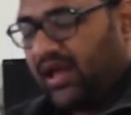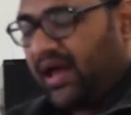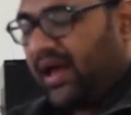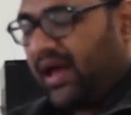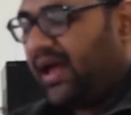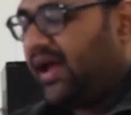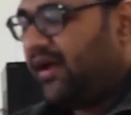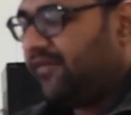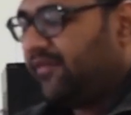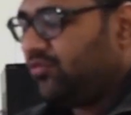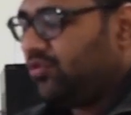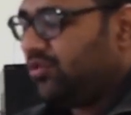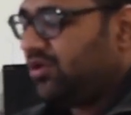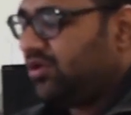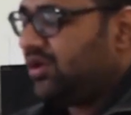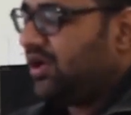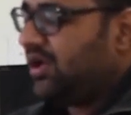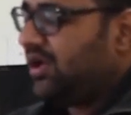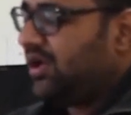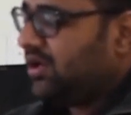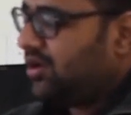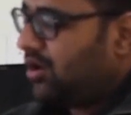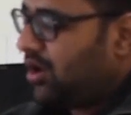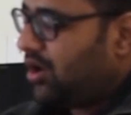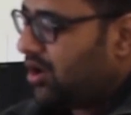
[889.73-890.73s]
I have to
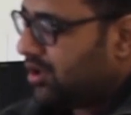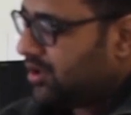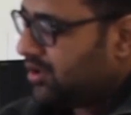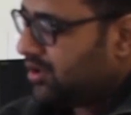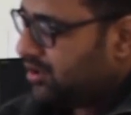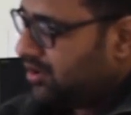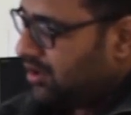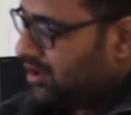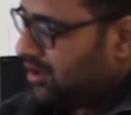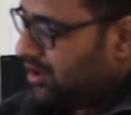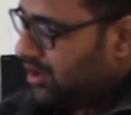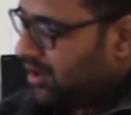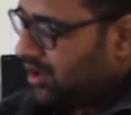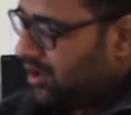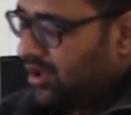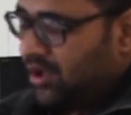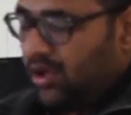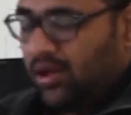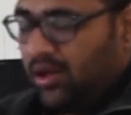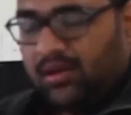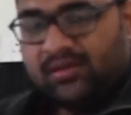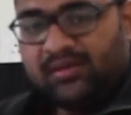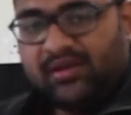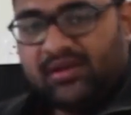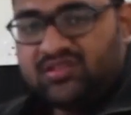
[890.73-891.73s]
turn on
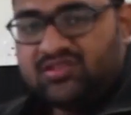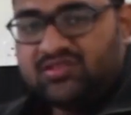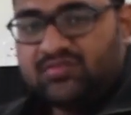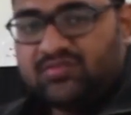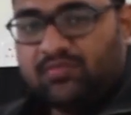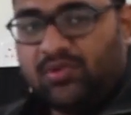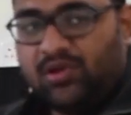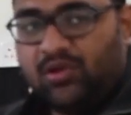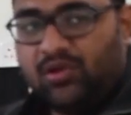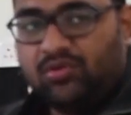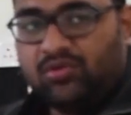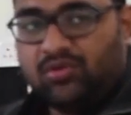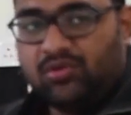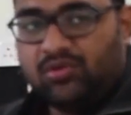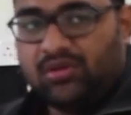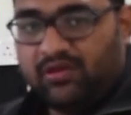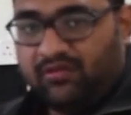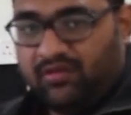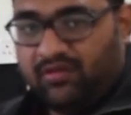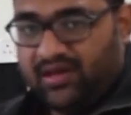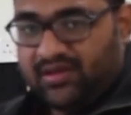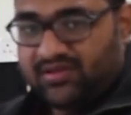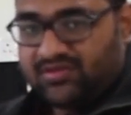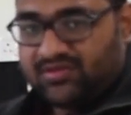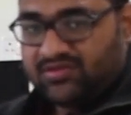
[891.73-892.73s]
this Bluetooth
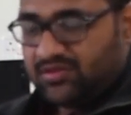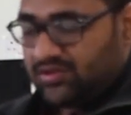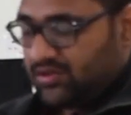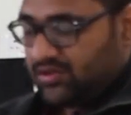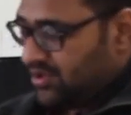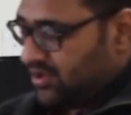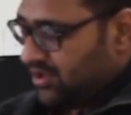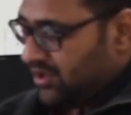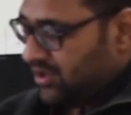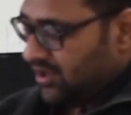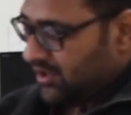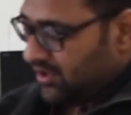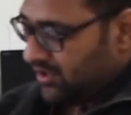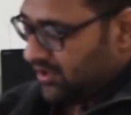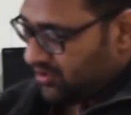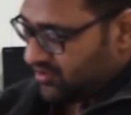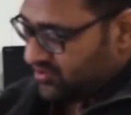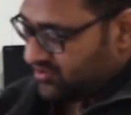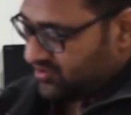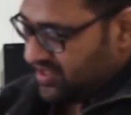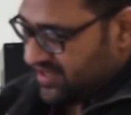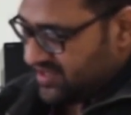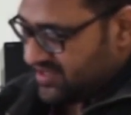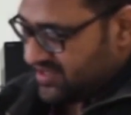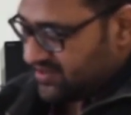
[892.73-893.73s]
device. Now
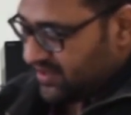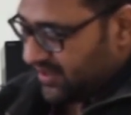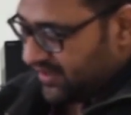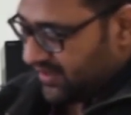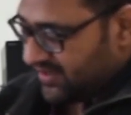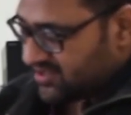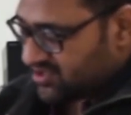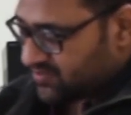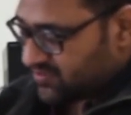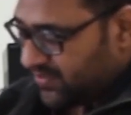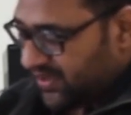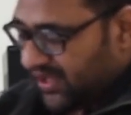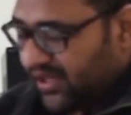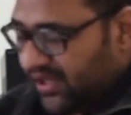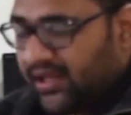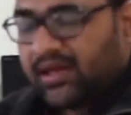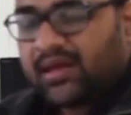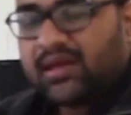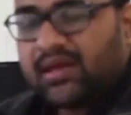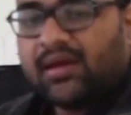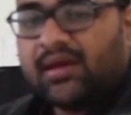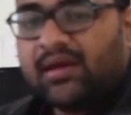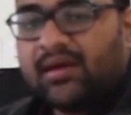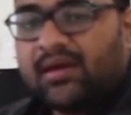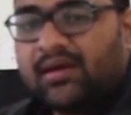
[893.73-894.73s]
since it is
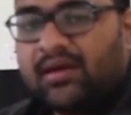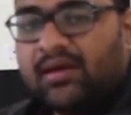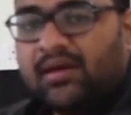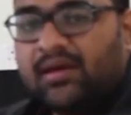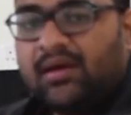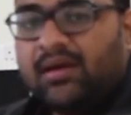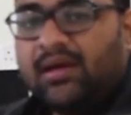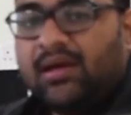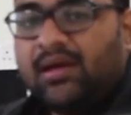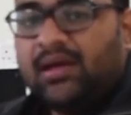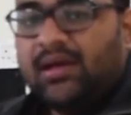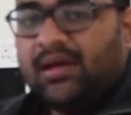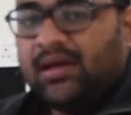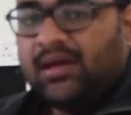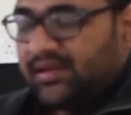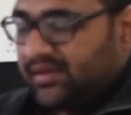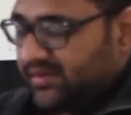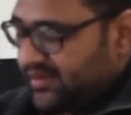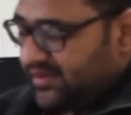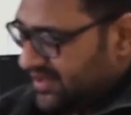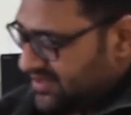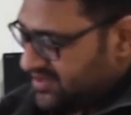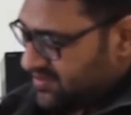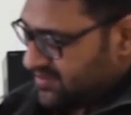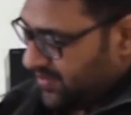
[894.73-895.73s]
blinking,
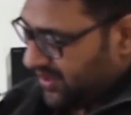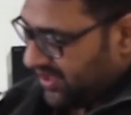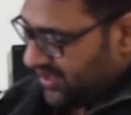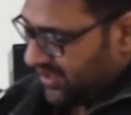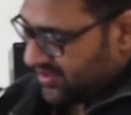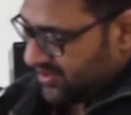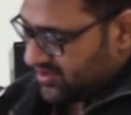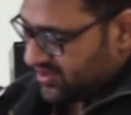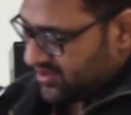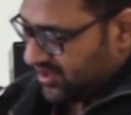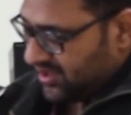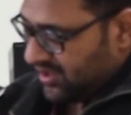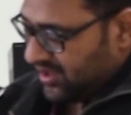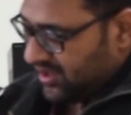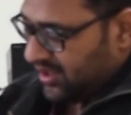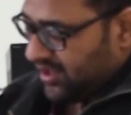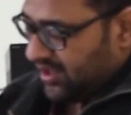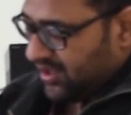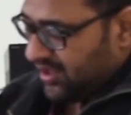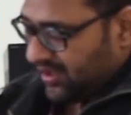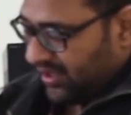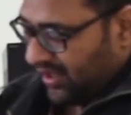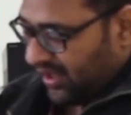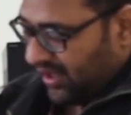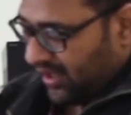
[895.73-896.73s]
this means
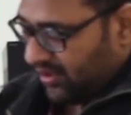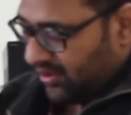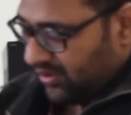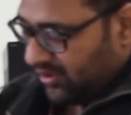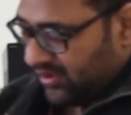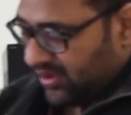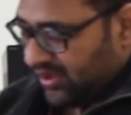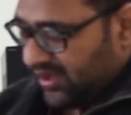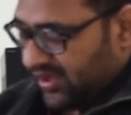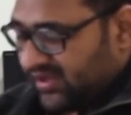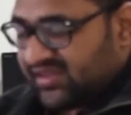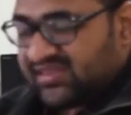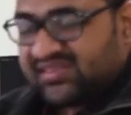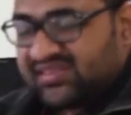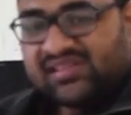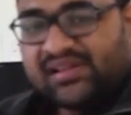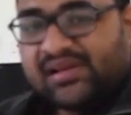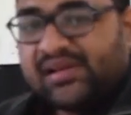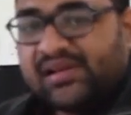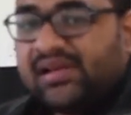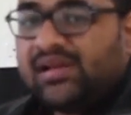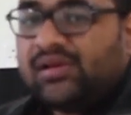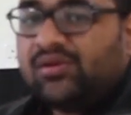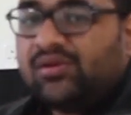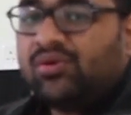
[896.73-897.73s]
now it is
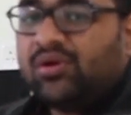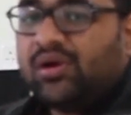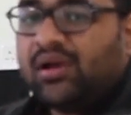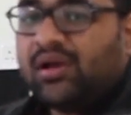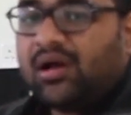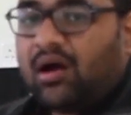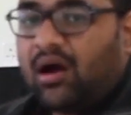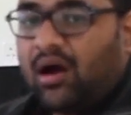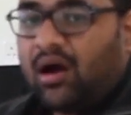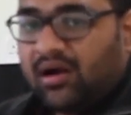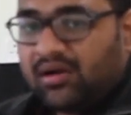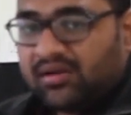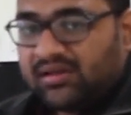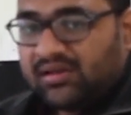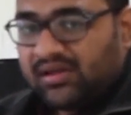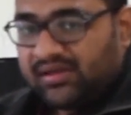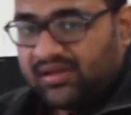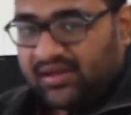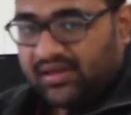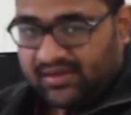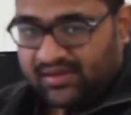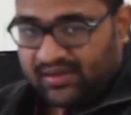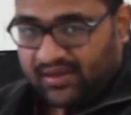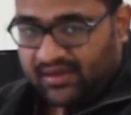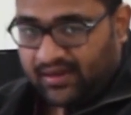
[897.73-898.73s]
ready to record the
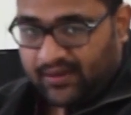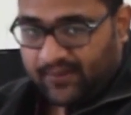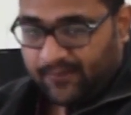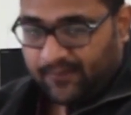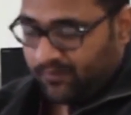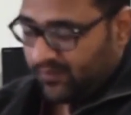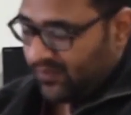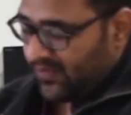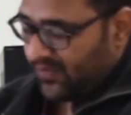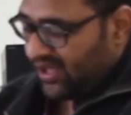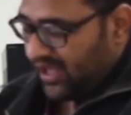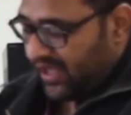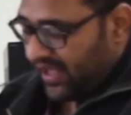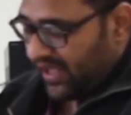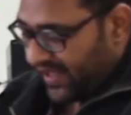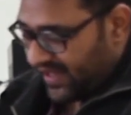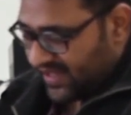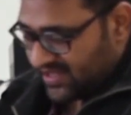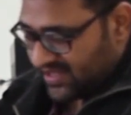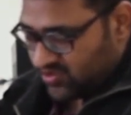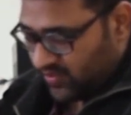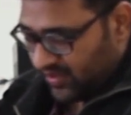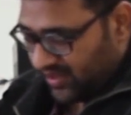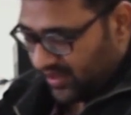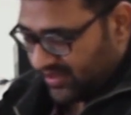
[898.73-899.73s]
data
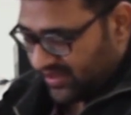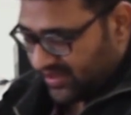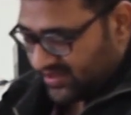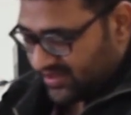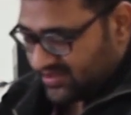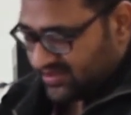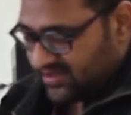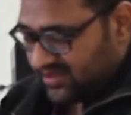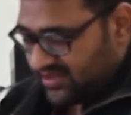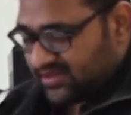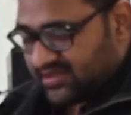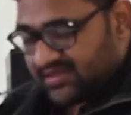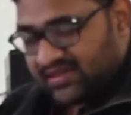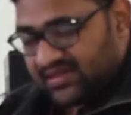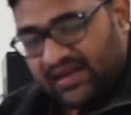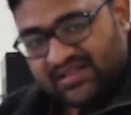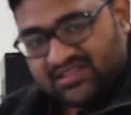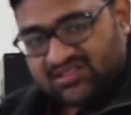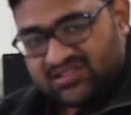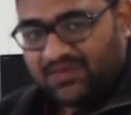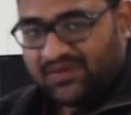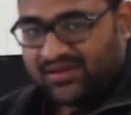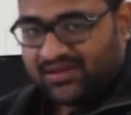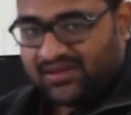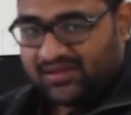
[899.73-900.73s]
as well as
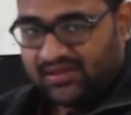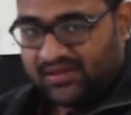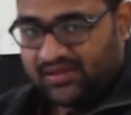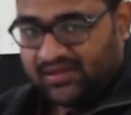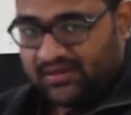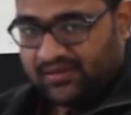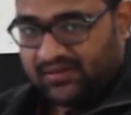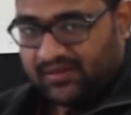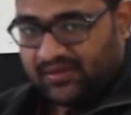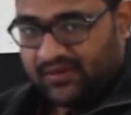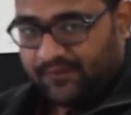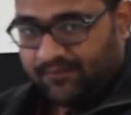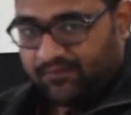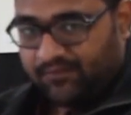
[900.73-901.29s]
transmit the data.